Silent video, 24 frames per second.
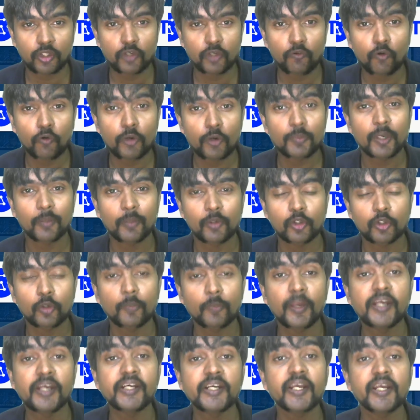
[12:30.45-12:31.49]
you won't be able to
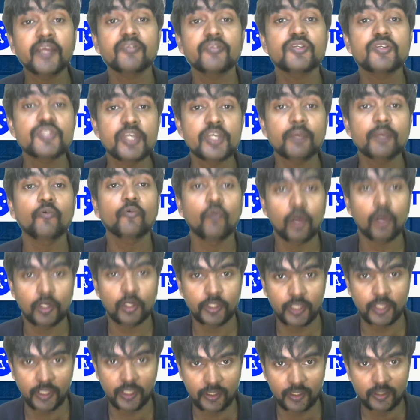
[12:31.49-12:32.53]
maintain the same
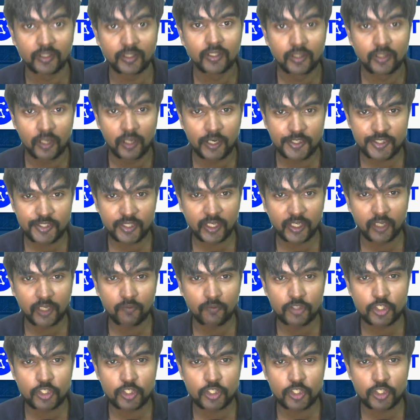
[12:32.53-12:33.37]
quality at scale,